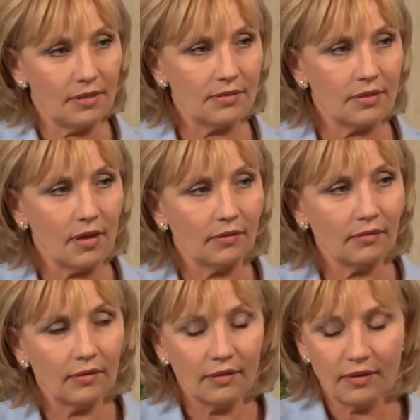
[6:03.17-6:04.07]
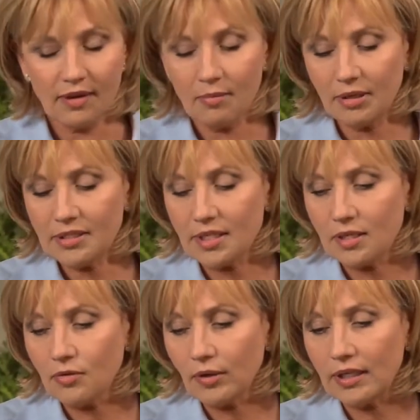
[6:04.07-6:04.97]
It's not a big
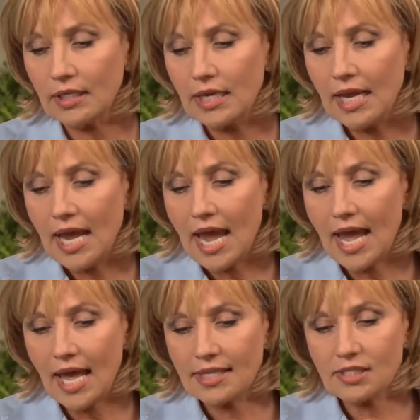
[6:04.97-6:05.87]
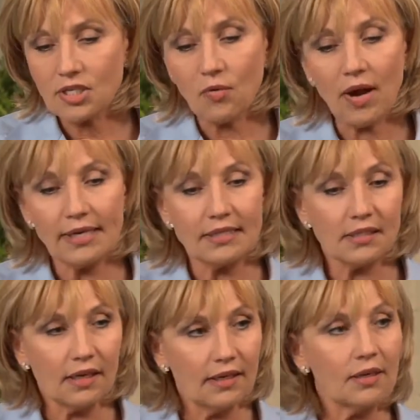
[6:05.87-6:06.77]
secret. And so I
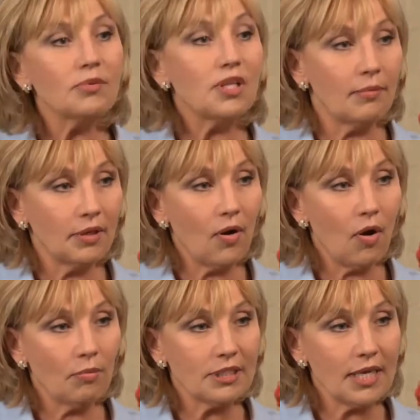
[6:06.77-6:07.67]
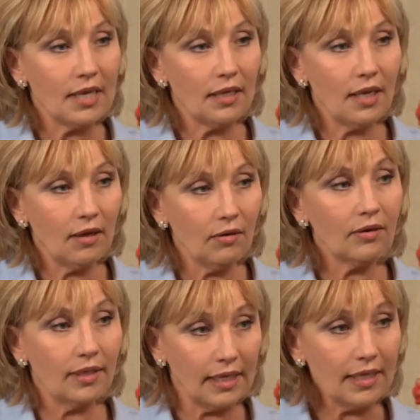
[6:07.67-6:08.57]
decided it was time to go home and take care
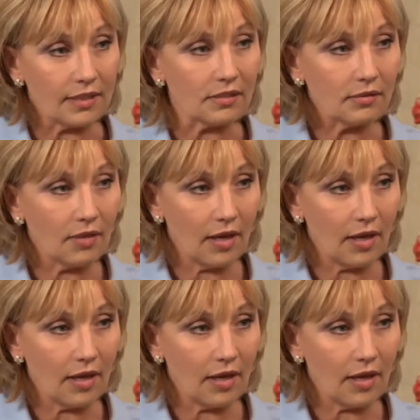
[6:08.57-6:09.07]
of the kids.